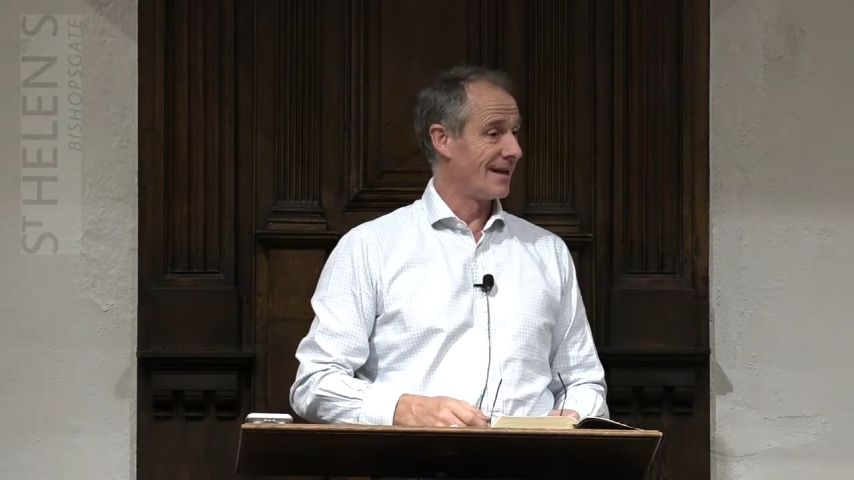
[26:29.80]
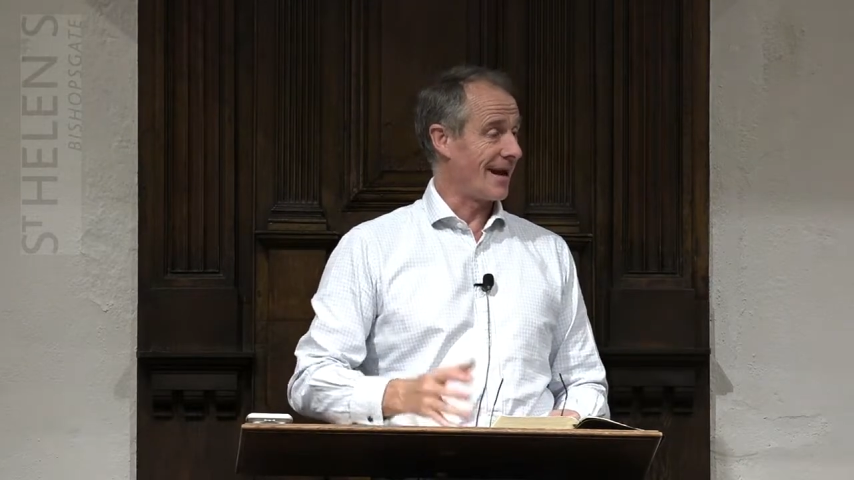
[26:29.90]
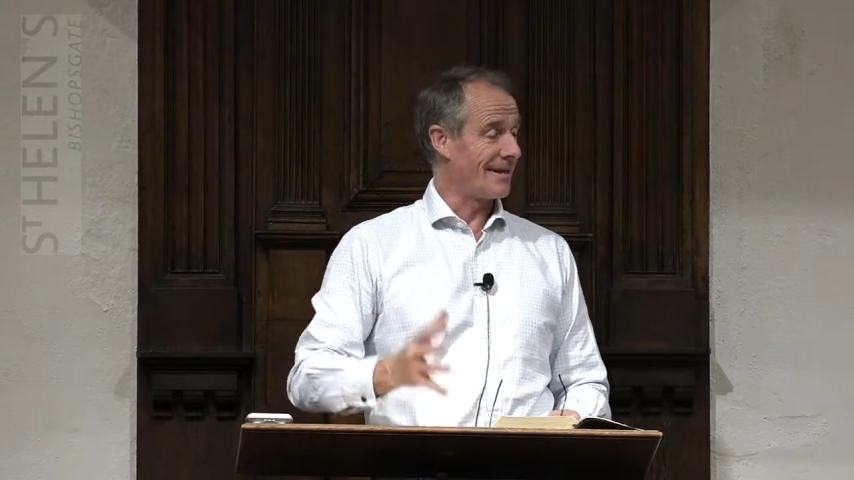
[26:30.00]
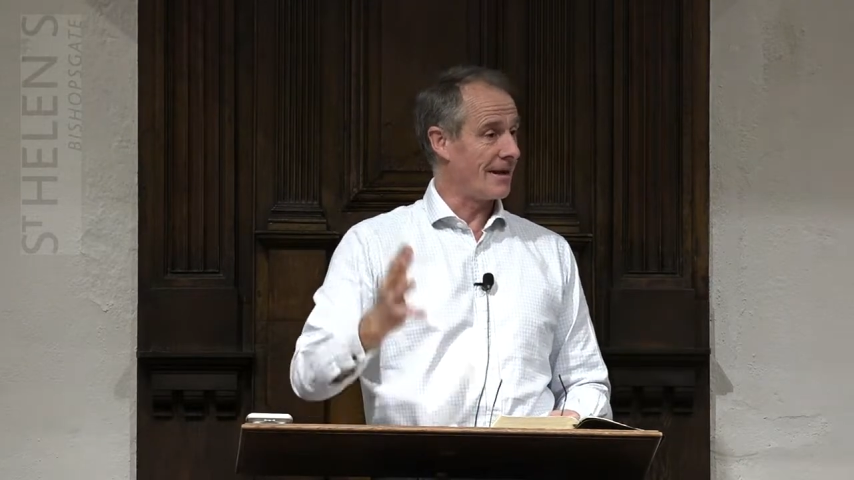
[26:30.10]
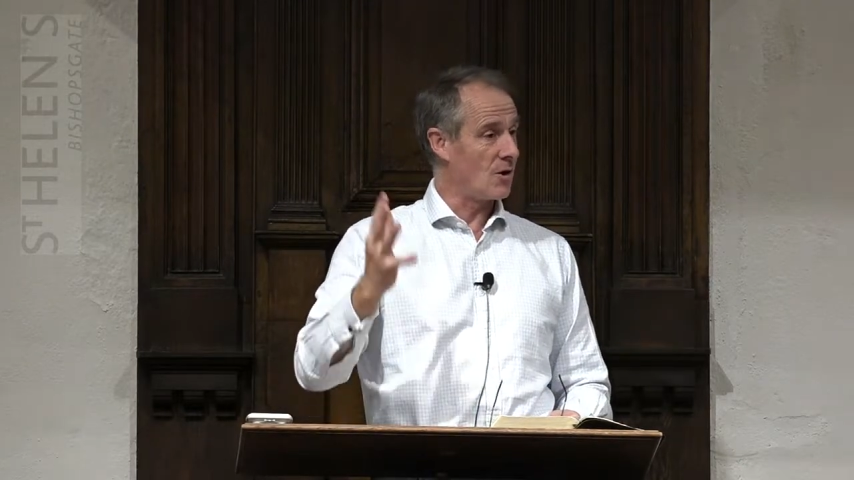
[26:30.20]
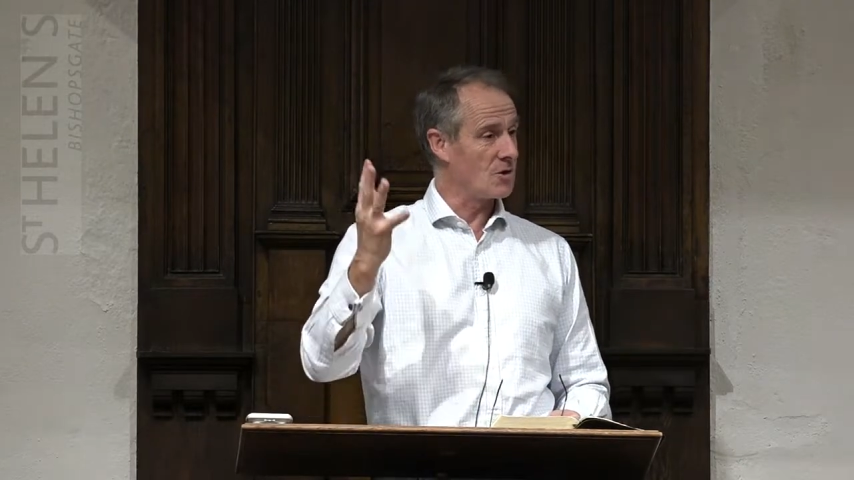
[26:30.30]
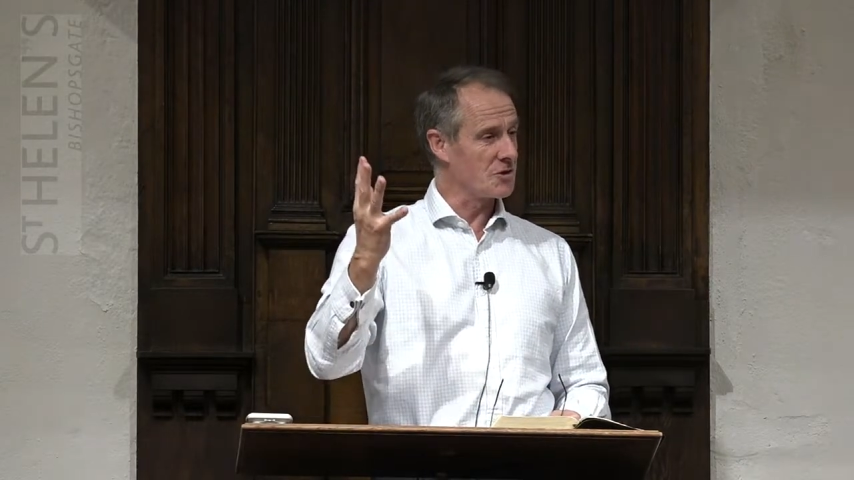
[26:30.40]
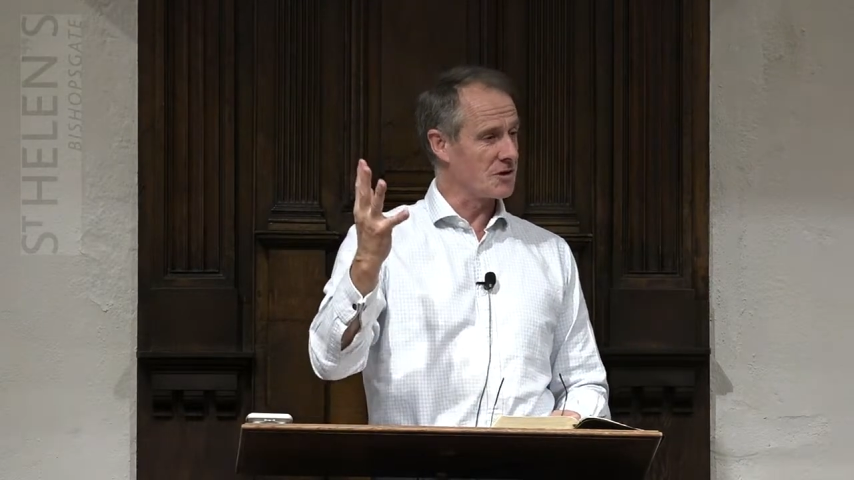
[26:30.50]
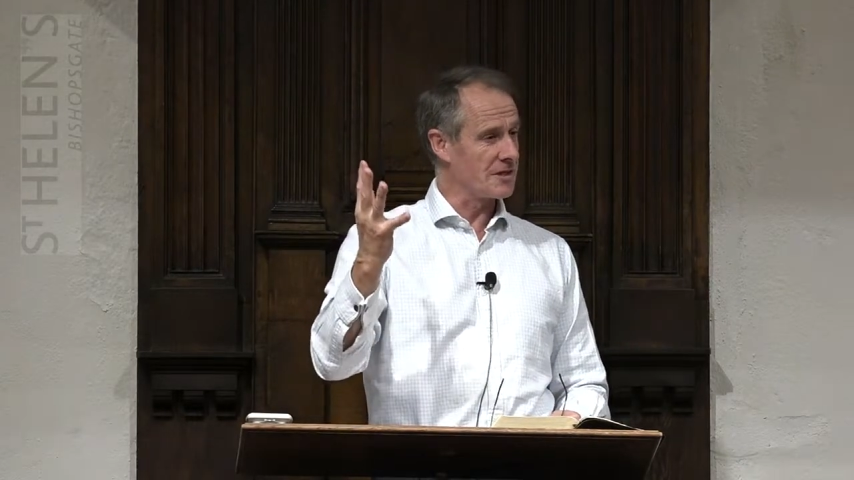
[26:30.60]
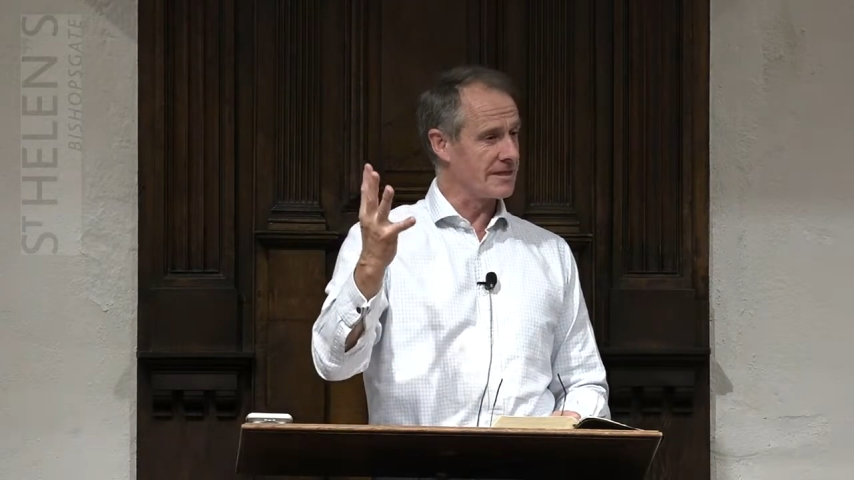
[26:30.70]
And then
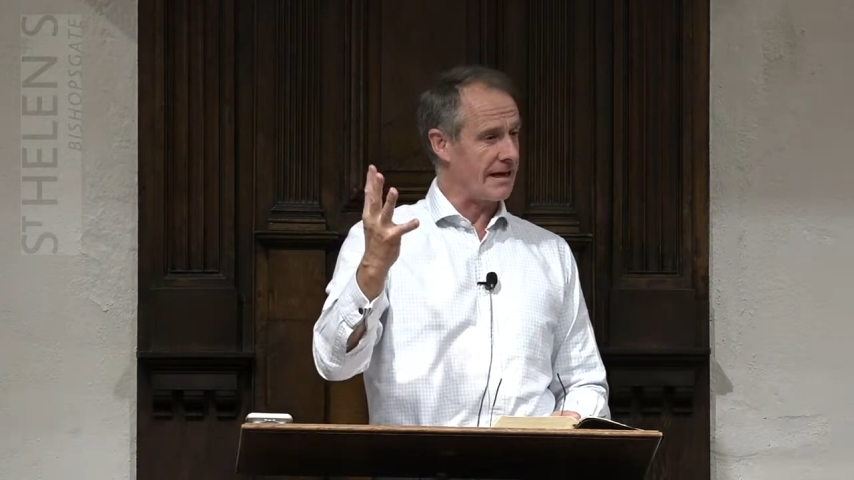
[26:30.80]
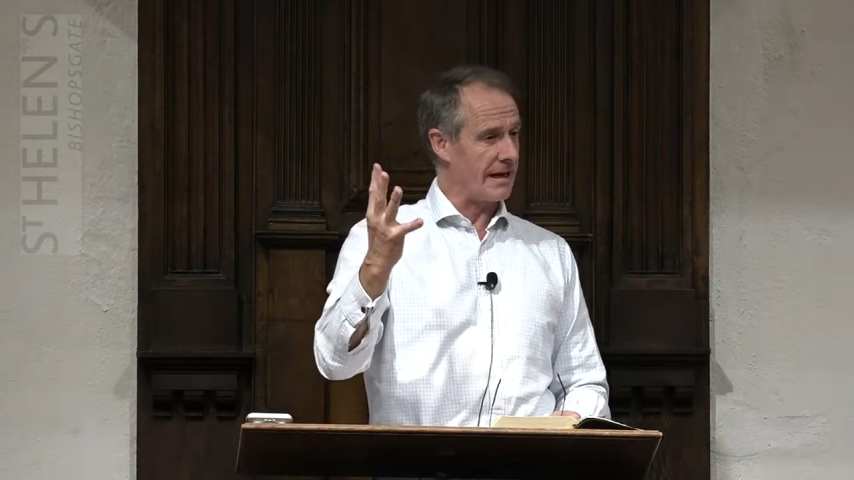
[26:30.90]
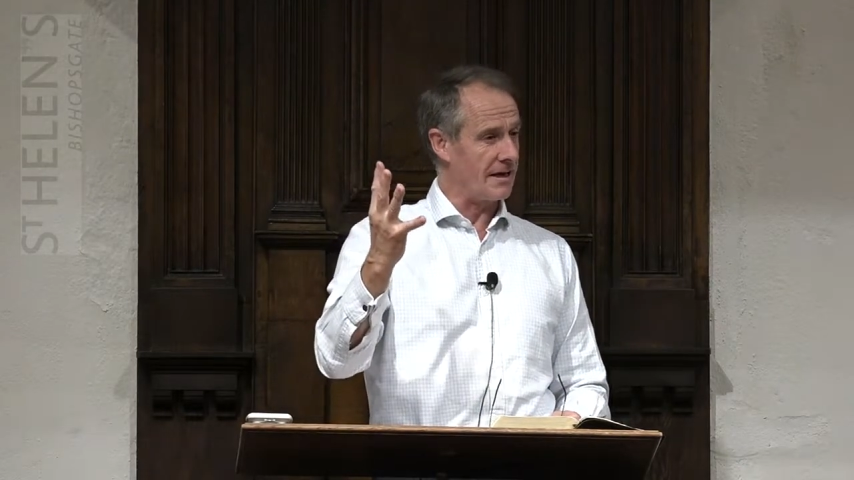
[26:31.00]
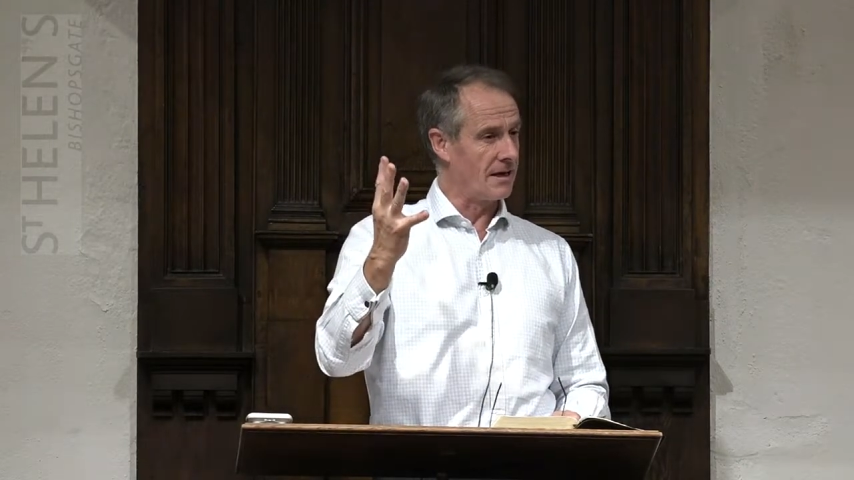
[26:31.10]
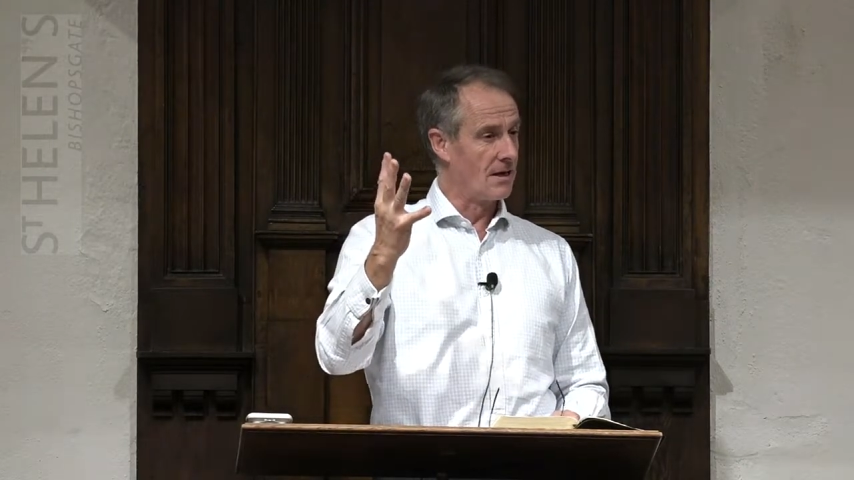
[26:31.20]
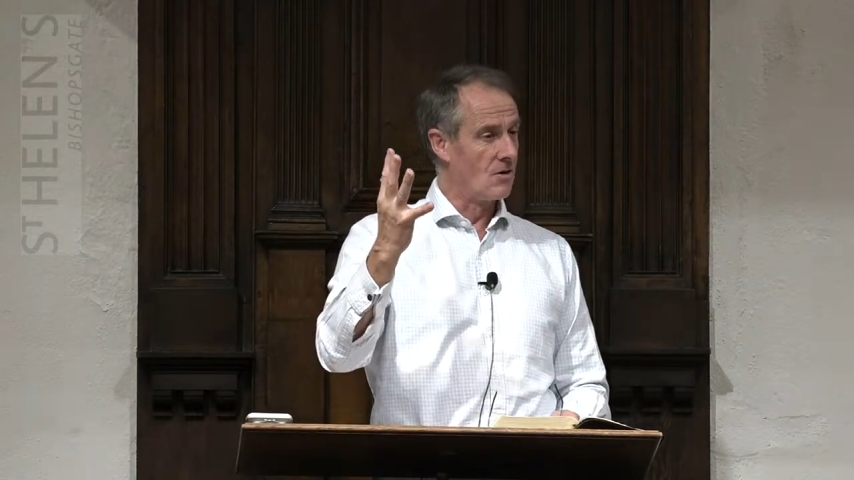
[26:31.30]
onto the scene